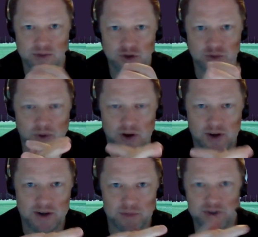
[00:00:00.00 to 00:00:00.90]
super
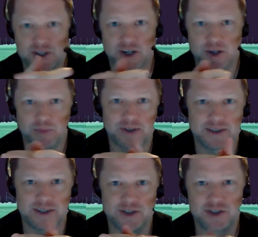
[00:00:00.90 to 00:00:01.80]
hard numbers here, but
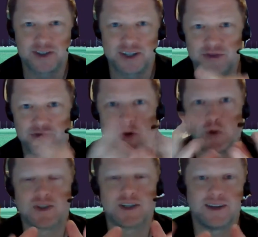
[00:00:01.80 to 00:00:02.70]
just to give
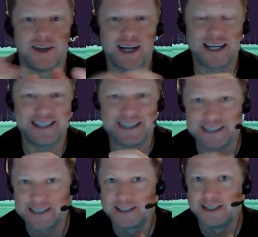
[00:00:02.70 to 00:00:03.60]
folks an
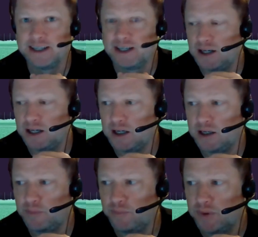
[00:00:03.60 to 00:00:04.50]
idea,
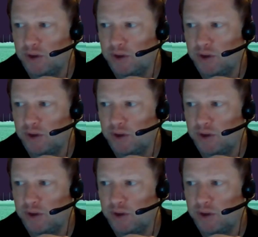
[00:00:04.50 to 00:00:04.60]
um,